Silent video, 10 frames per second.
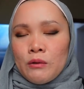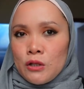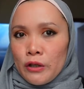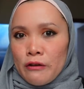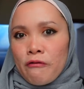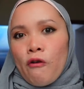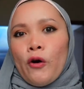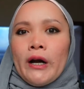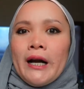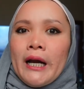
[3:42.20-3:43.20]
looking
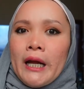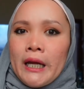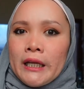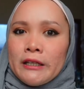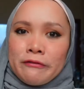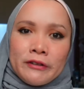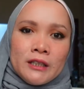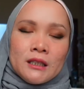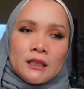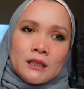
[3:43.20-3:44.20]
for a
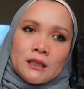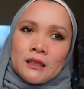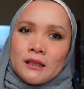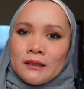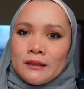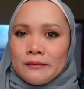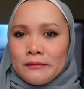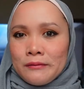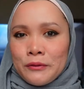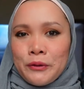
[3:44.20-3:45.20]
different
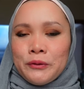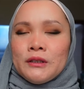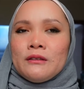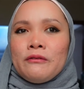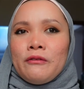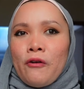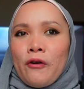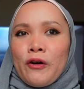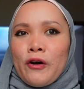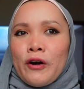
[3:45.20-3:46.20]
road
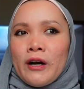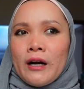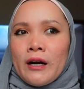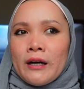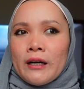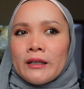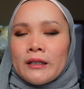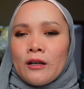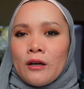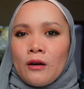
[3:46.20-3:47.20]
for
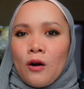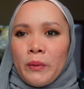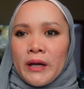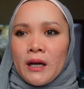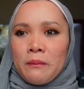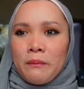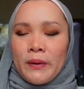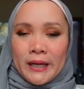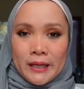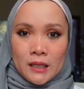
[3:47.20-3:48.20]
coping up
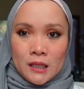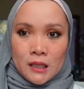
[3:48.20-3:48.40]
my